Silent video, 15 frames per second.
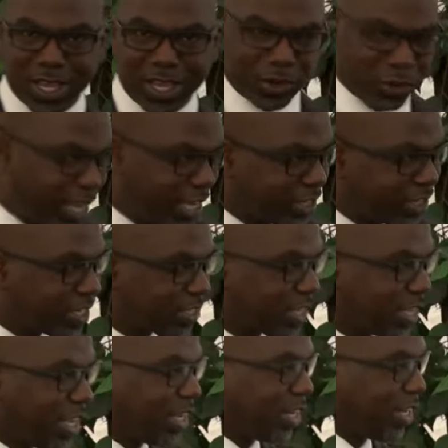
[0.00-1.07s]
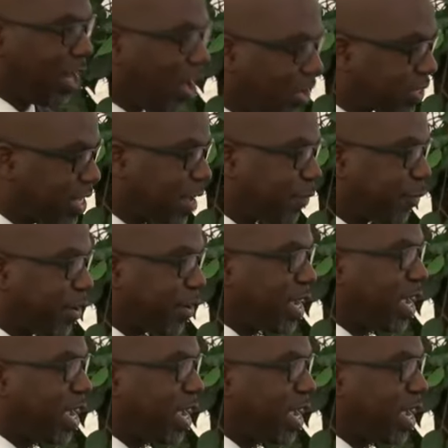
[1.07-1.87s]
gracious, long suffering,